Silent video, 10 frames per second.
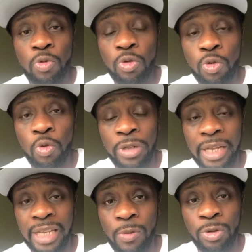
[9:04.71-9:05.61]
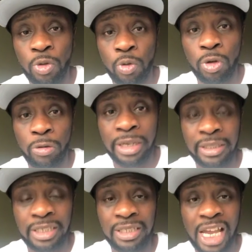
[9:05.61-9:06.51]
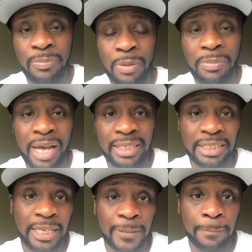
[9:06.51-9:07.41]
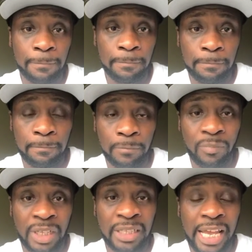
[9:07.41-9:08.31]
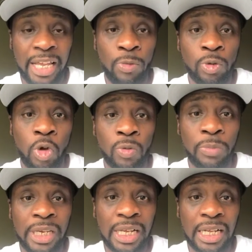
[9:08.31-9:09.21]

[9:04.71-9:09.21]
knew that they was going to create this type of mindset and that it was going to be